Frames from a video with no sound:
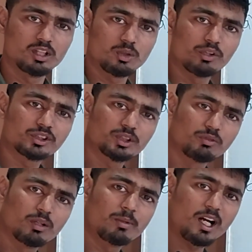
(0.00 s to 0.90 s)
Question
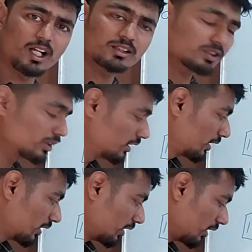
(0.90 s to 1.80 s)
will be asked,
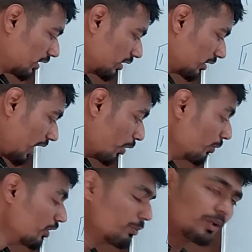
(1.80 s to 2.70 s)
how
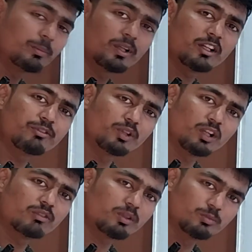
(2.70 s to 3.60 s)
will you prepare
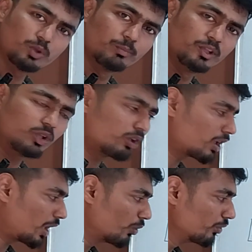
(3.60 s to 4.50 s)
phenol from cumene, or
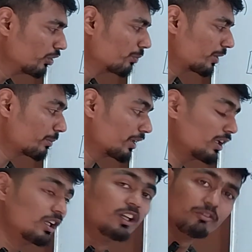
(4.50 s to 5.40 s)
how will you
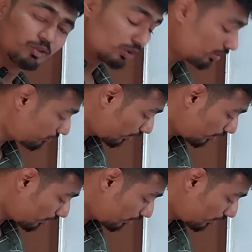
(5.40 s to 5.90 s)
prepare phenol